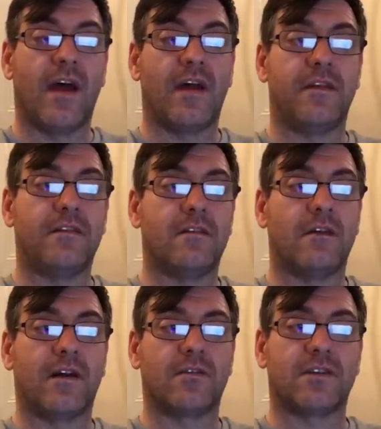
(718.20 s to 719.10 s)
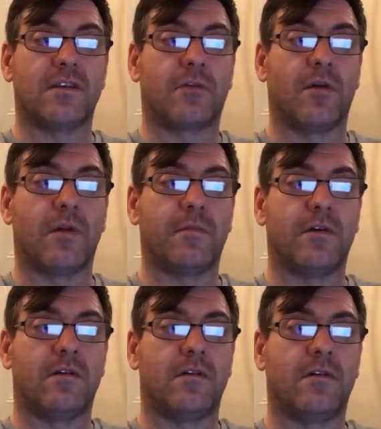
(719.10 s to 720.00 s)
then I don't see the
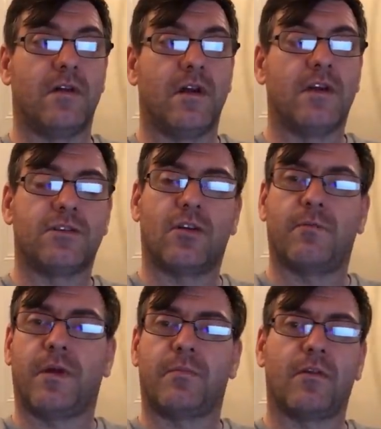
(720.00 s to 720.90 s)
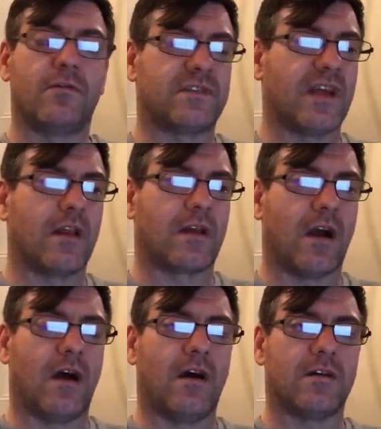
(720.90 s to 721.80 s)
problem. Do you know, people who
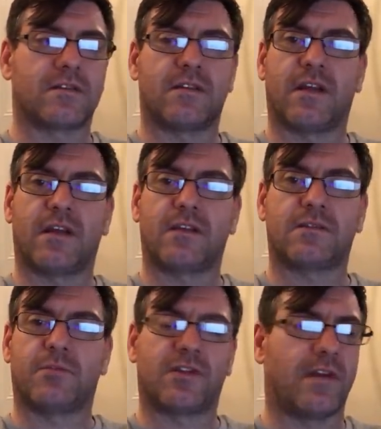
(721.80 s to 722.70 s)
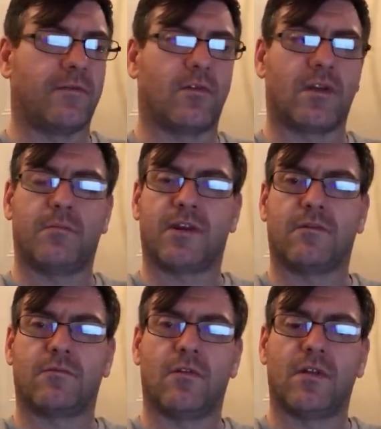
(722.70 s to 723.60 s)
sell cars and things put their phone
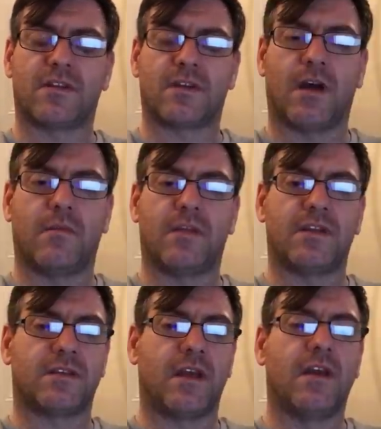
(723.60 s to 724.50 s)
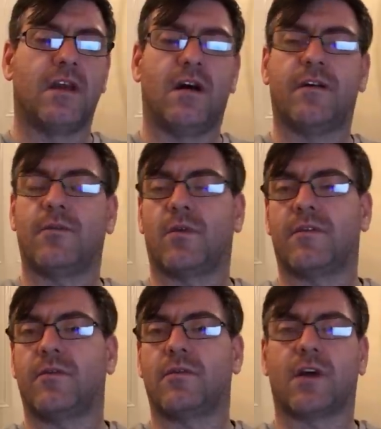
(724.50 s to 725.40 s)
number down the time, and they say, oh, if
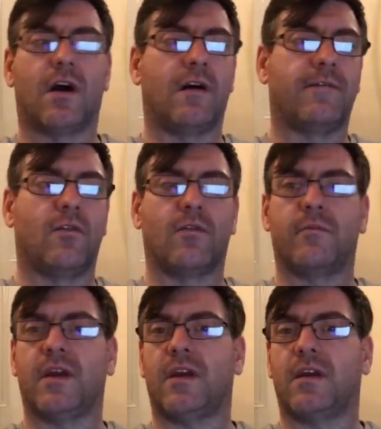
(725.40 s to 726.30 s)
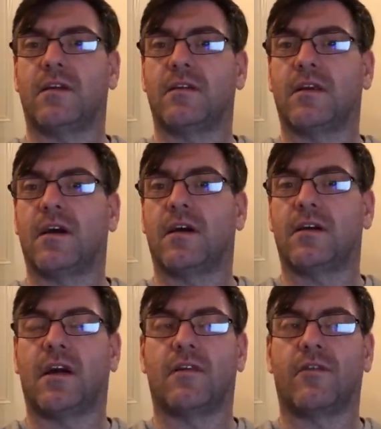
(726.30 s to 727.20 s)
you want to view the car, phone me, and
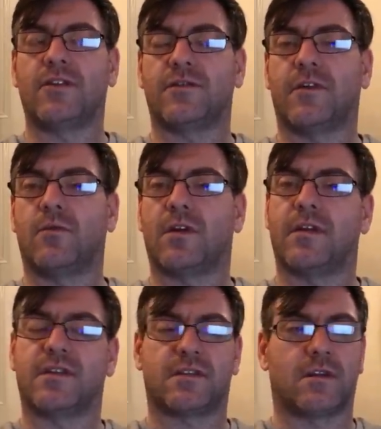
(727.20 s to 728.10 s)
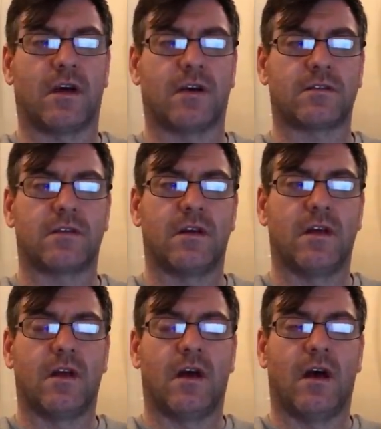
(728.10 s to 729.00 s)
uh, I'll arrange a viewing, and this and that.
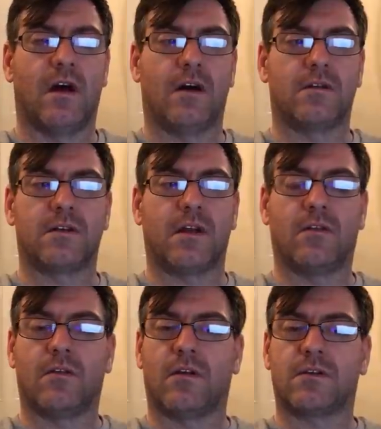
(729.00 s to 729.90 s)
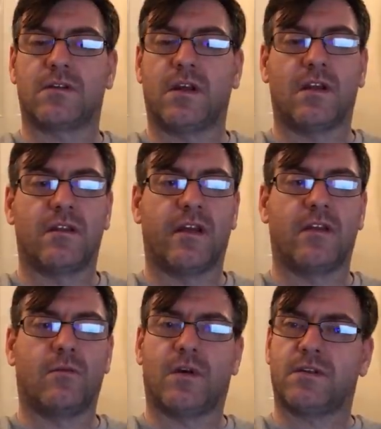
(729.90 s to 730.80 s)
And in all honesty,
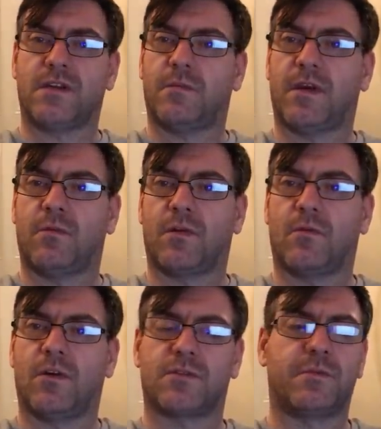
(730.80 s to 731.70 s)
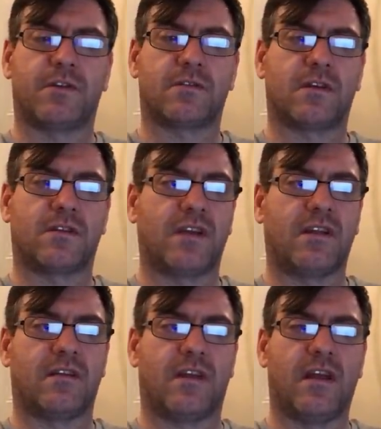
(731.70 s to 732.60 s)
they're the ones eBay want to watch, because
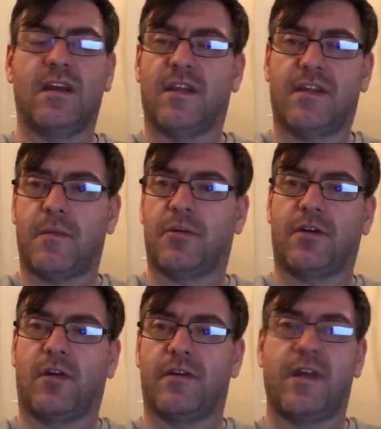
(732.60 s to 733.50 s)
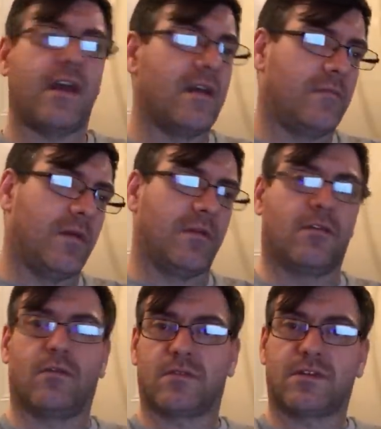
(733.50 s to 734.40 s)
at the end of the day, they put it on there,
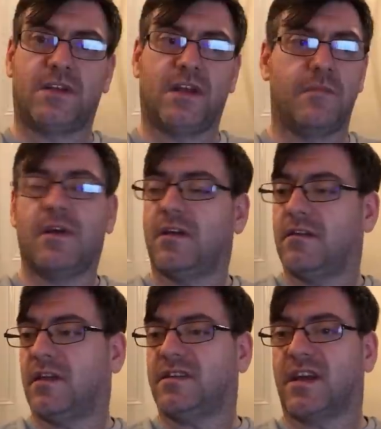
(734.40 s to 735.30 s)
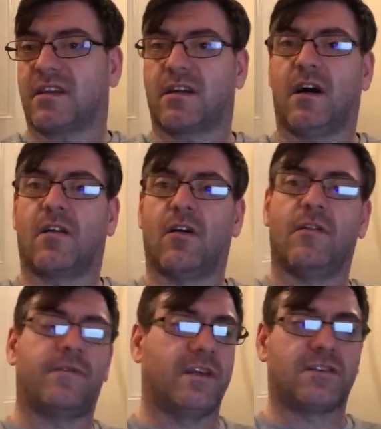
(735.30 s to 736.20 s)
people go to see them, they take the
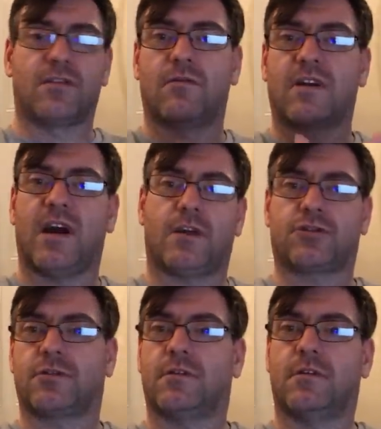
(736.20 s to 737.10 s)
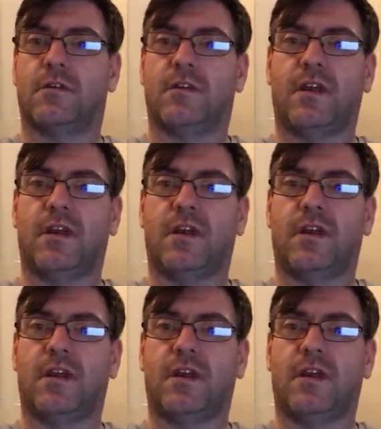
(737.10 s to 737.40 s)
car off, it's sold cash.